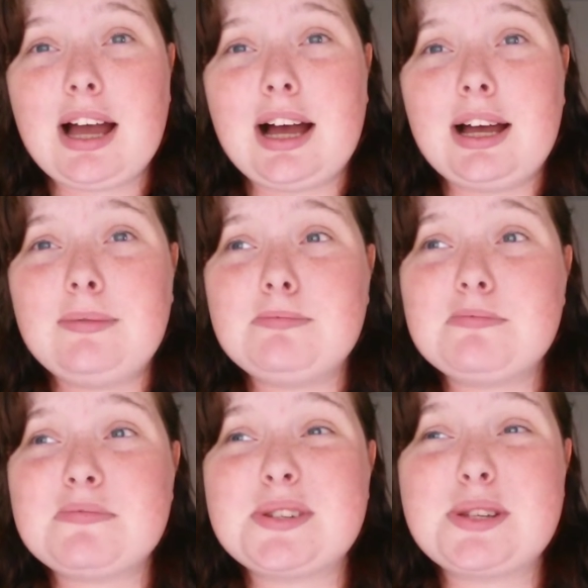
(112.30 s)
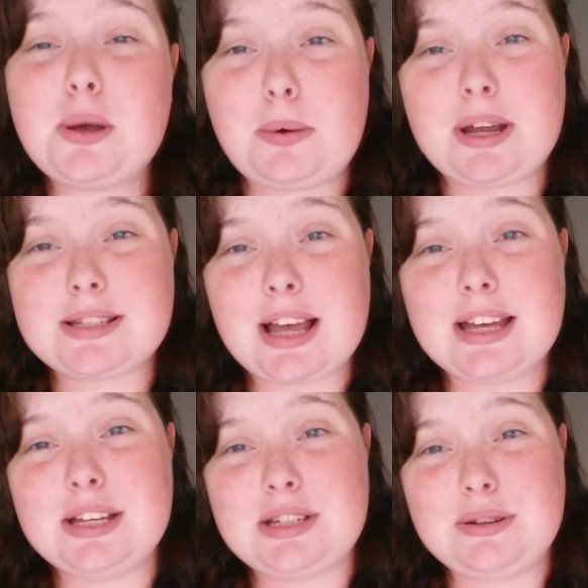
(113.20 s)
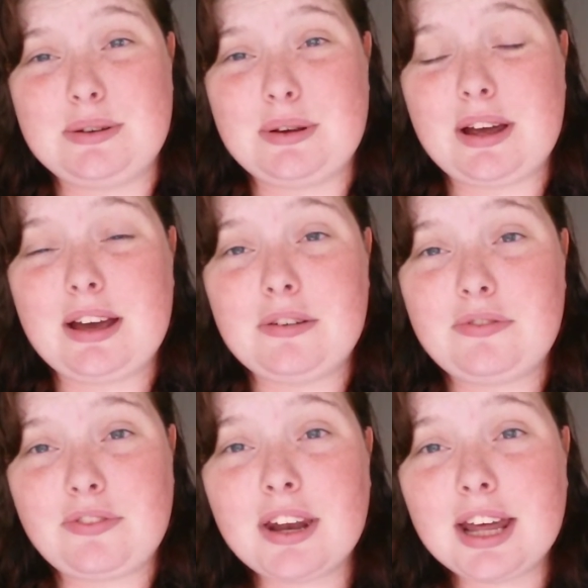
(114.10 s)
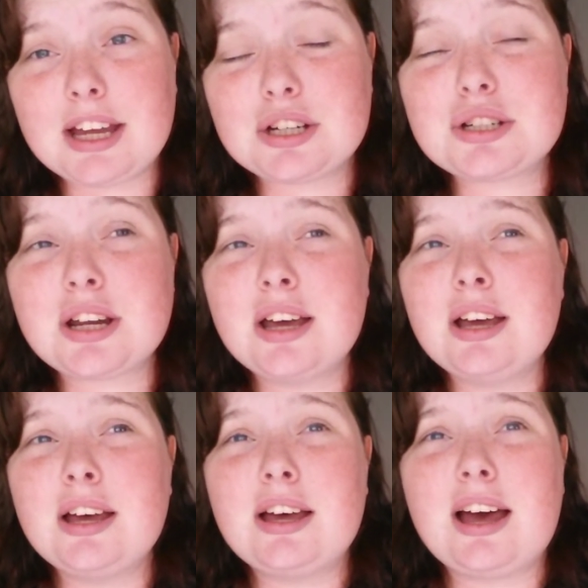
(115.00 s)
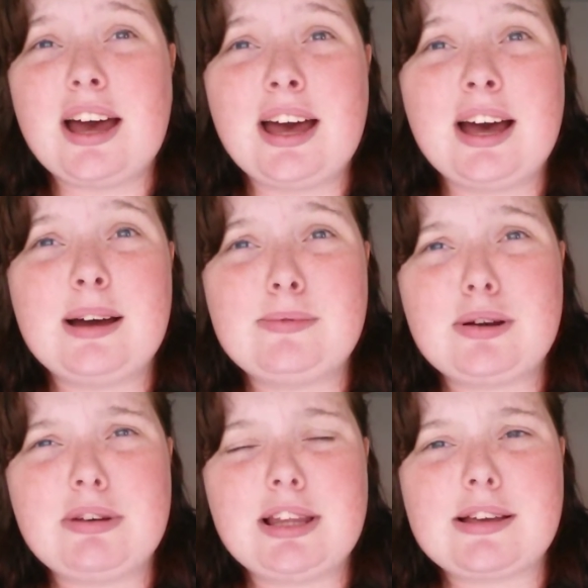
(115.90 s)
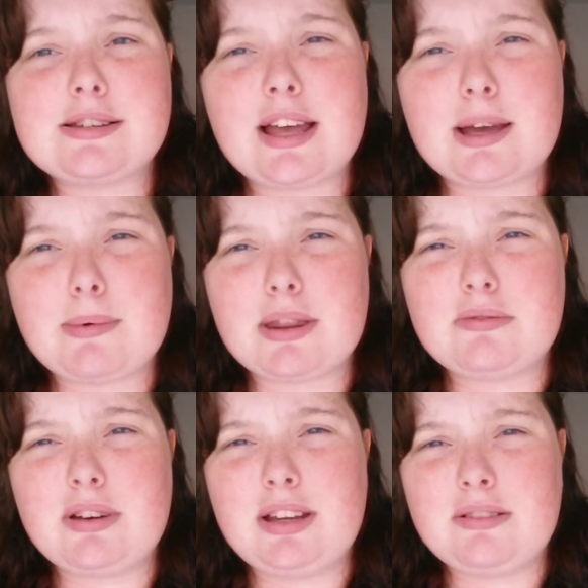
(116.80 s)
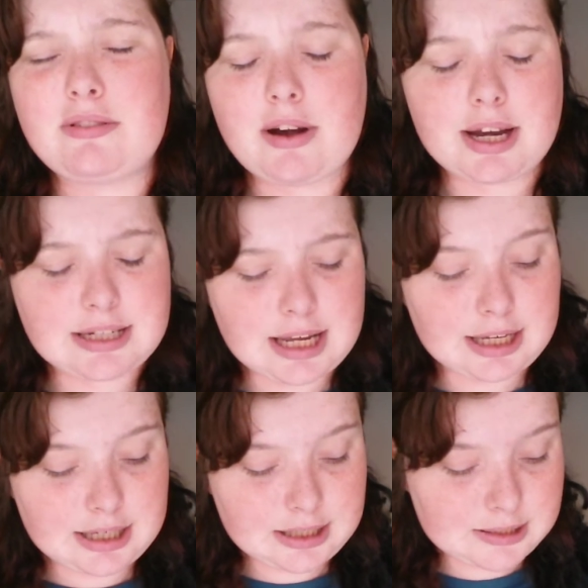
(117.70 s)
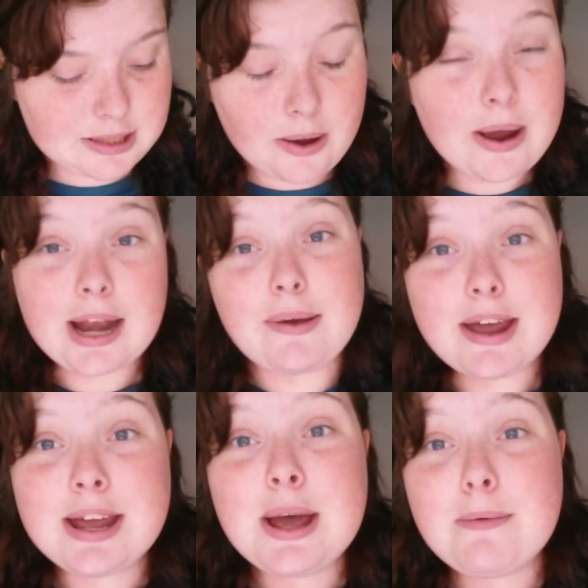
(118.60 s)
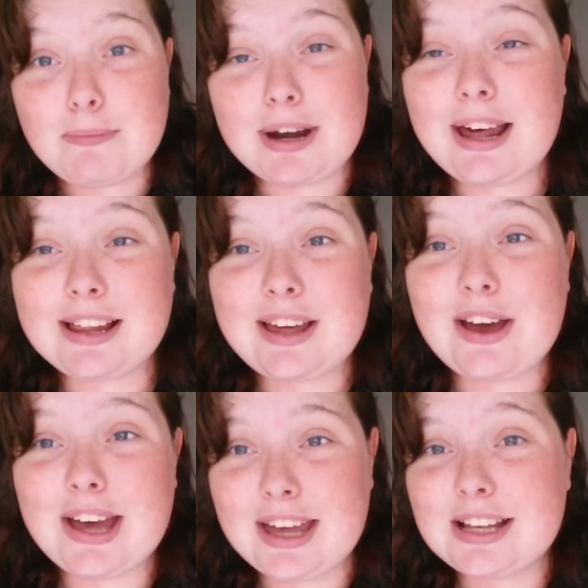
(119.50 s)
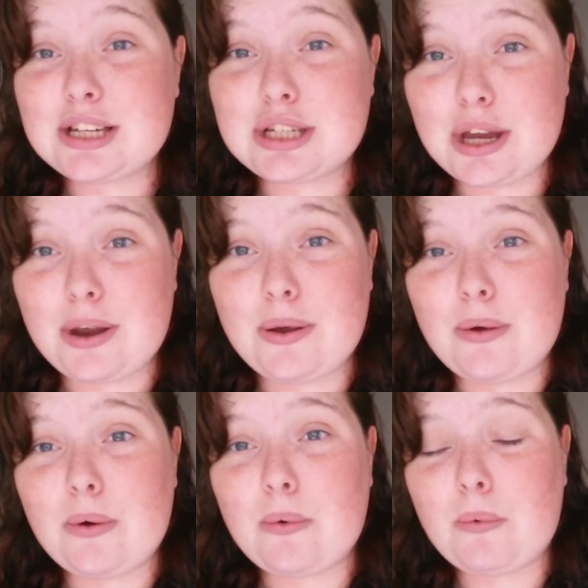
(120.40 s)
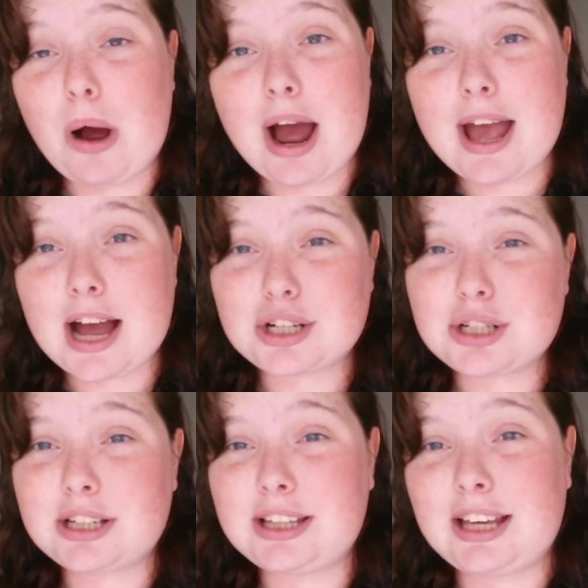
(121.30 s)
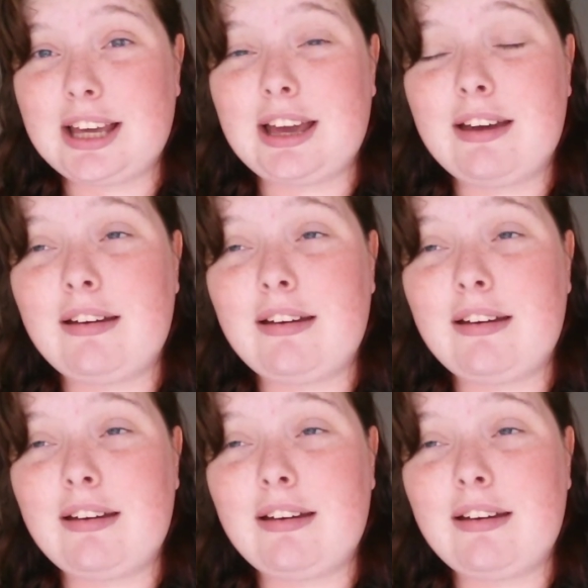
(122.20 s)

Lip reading: I'm super excited to have finished. I'm not really excited about the rewriting. So anyway, but I'll get into what I actually